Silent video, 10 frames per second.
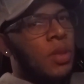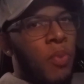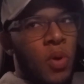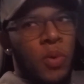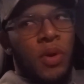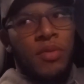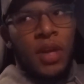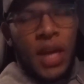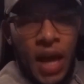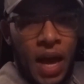the point where
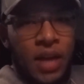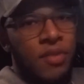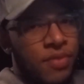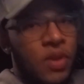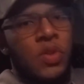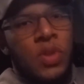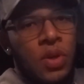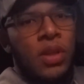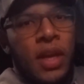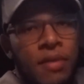it kind of feels
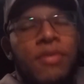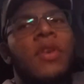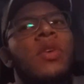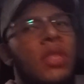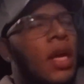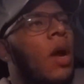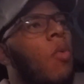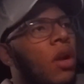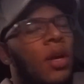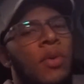good. Like it feels like I
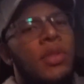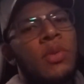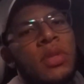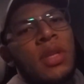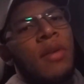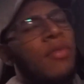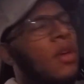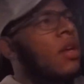want to go do stuff.